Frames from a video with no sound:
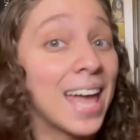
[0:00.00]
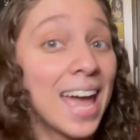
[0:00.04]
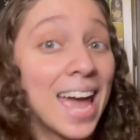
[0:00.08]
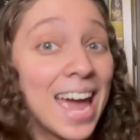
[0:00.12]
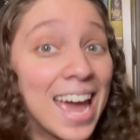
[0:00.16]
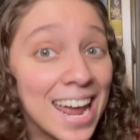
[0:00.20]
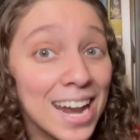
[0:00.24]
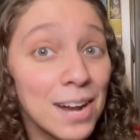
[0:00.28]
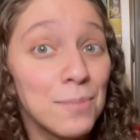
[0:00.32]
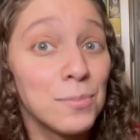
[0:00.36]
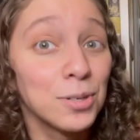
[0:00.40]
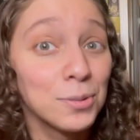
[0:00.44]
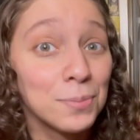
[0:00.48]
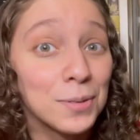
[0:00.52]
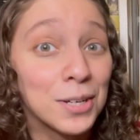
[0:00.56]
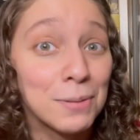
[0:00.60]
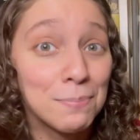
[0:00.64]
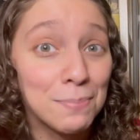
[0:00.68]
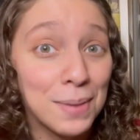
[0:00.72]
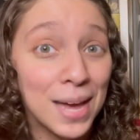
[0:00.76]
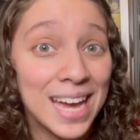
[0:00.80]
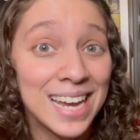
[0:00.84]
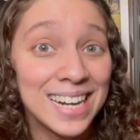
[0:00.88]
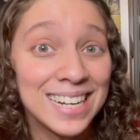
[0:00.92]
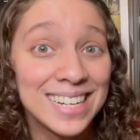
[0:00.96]
Animal
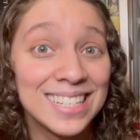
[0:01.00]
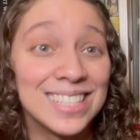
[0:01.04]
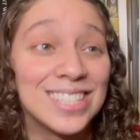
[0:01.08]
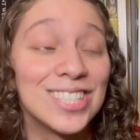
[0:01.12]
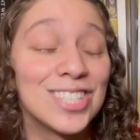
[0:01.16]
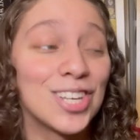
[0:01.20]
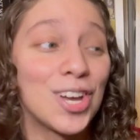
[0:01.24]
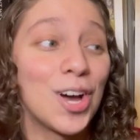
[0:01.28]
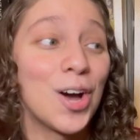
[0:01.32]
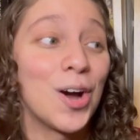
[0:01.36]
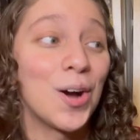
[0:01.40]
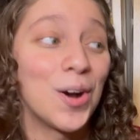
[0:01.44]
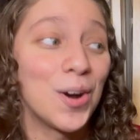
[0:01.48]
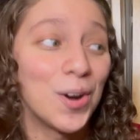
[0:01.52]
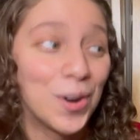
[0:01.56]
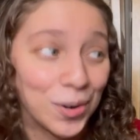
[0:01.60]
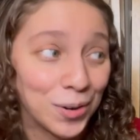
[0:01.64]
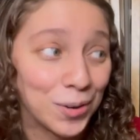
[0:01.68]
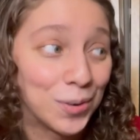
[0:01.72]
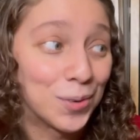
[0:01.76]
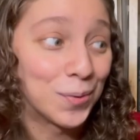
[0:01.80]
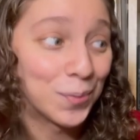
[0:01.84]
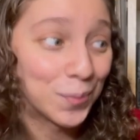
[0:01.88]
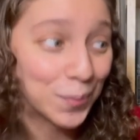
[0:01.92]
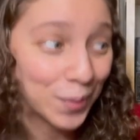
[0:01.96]
companions
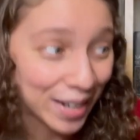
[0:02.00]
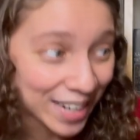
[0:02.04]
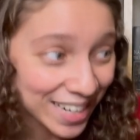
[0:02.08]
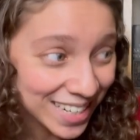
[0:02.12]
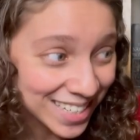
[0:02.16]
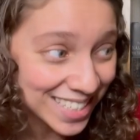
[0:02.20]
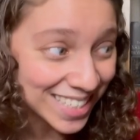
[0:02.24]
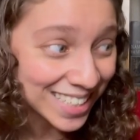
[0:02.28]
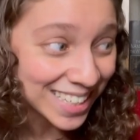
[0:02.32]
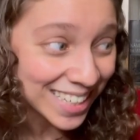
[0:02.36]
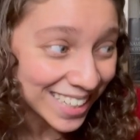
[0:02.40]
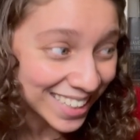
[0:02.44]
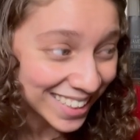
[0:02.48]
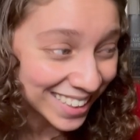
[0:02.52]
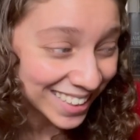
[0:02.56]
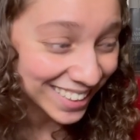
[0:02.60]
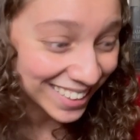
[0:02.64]
are great.